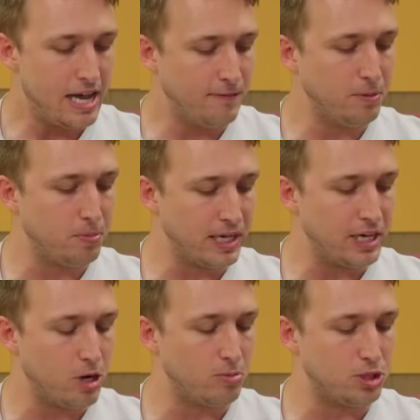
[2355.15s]
If you're
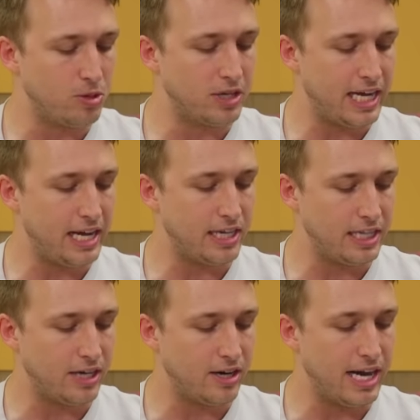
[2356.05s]
bringing home $200K a
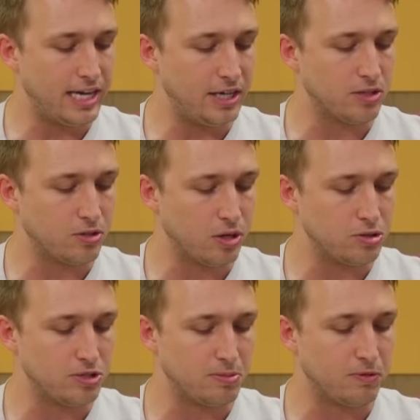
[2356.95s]
year and get your
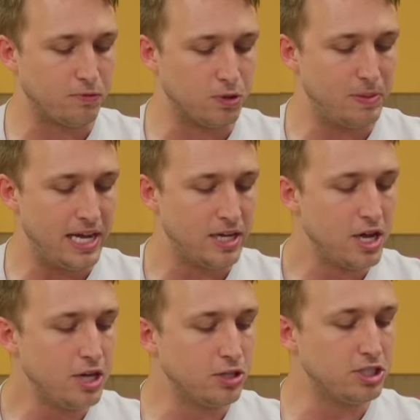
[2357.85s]
groceries from a food bank,
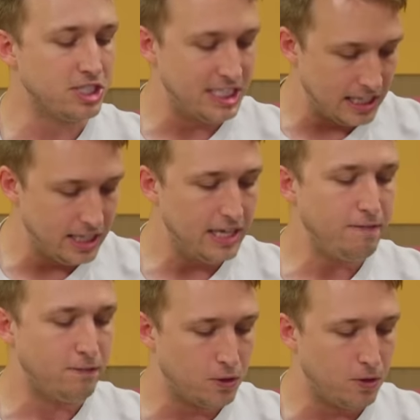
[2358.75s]
you're stealing
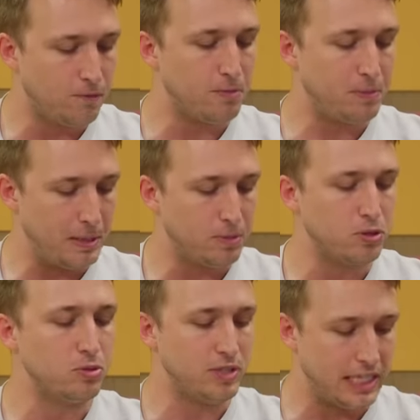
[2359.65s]
food from people
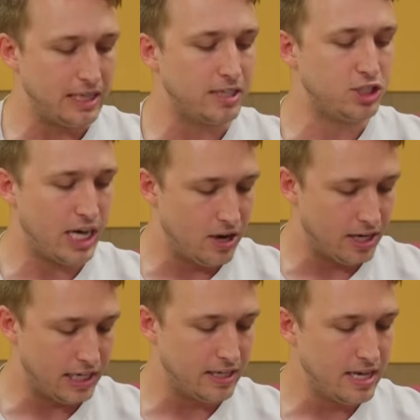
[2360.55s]
who need the charity.